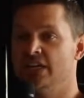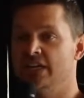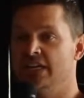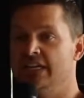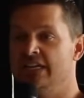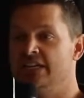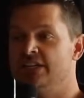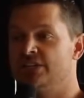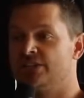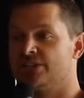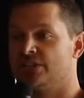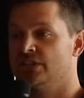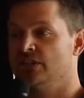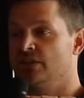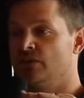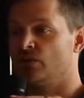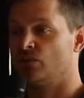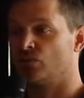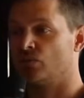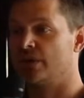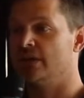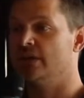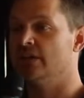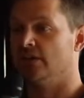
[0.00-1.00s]
is
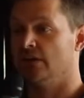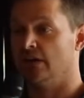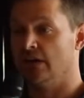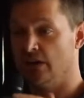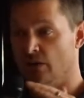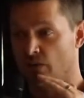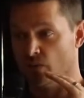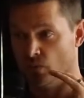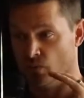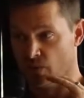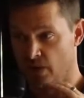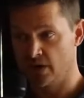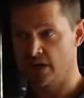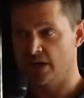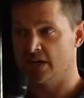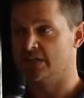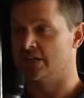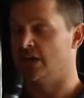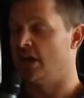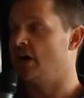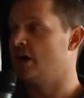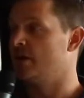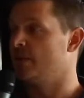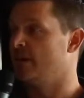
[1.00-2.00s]
real. We're going
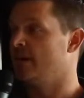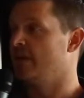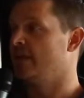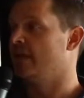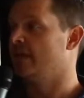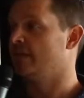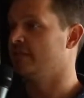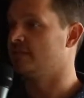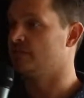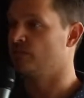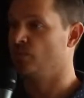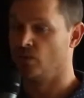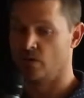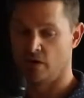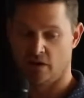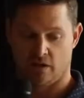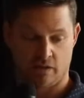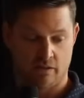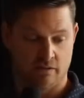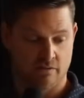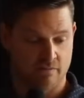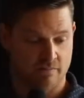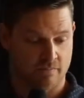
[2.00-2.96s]
to talk about that this morning.